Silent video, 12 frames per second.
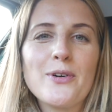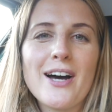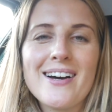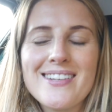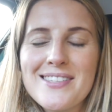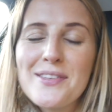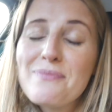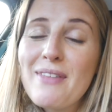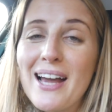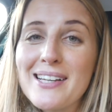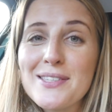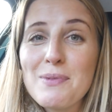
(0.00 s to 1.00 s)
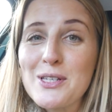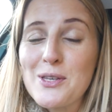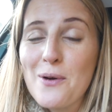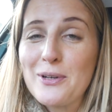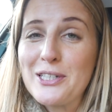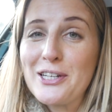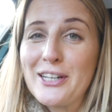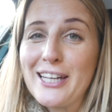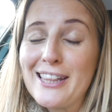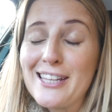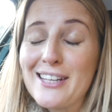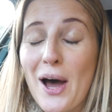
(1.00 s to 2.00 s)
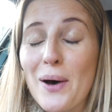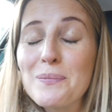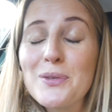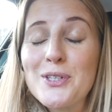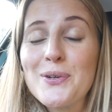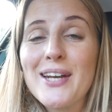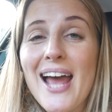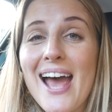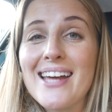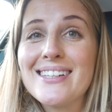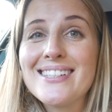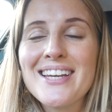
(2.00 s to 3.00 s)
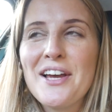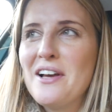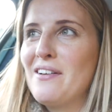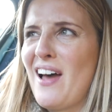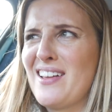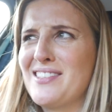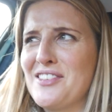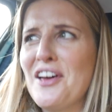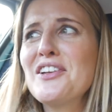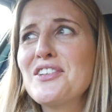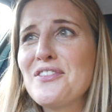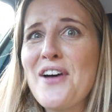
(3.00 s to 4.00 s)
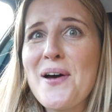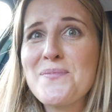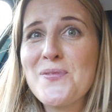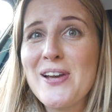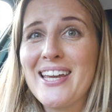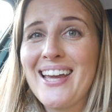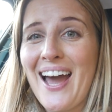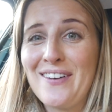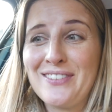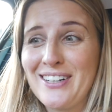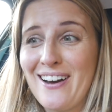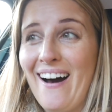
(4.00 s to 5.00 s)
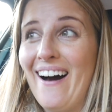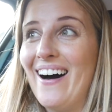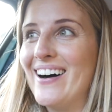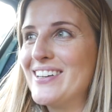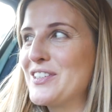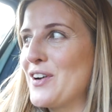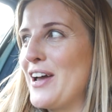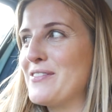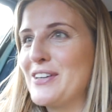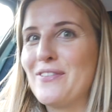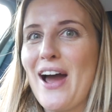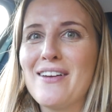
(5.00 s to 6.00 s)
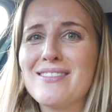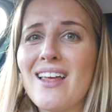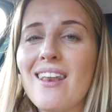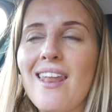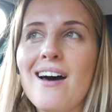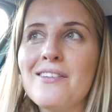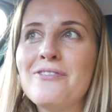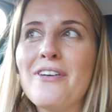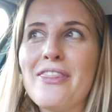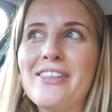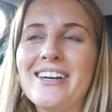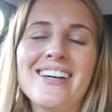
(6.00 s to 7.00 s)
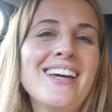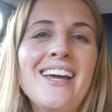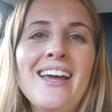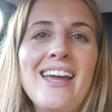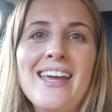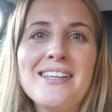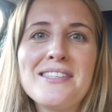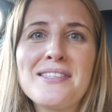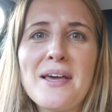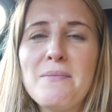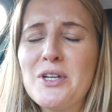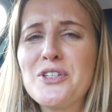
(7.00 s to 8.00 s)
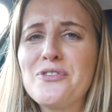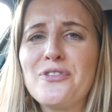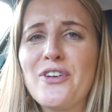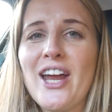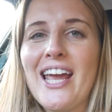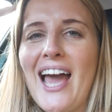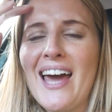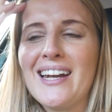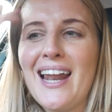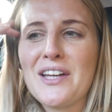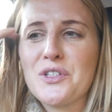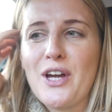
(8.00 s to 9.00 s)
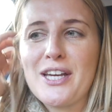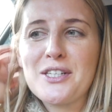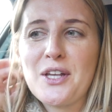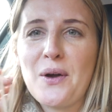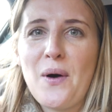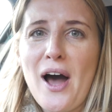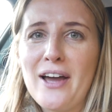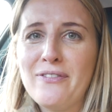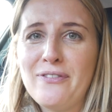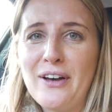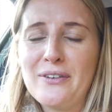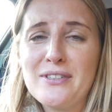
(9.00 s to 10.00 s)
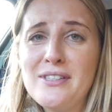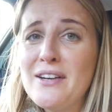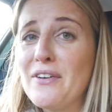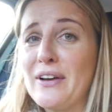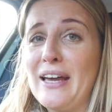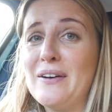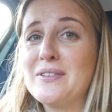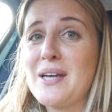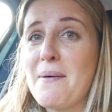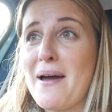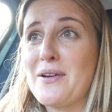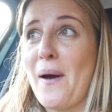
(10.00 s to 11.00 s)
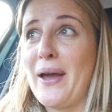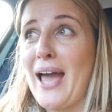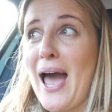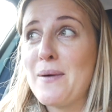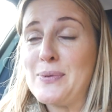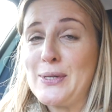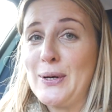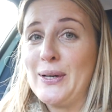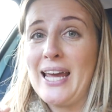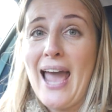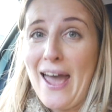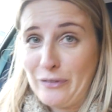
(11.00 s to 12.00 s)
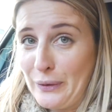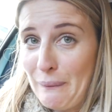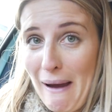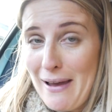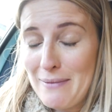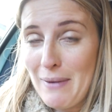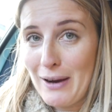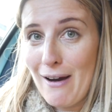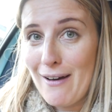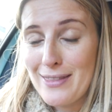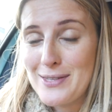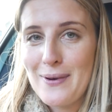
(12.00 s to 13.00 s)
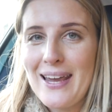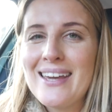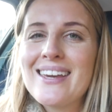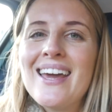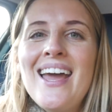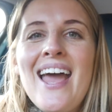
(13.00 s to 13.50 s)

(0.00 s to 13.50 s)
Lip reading: guys, that is my Zoe journey come to an end. Had such a fab week having a car, driving it around. Love that it's emission free and electric, so I felt zero guilt about going absolutely everywhere in my car this week.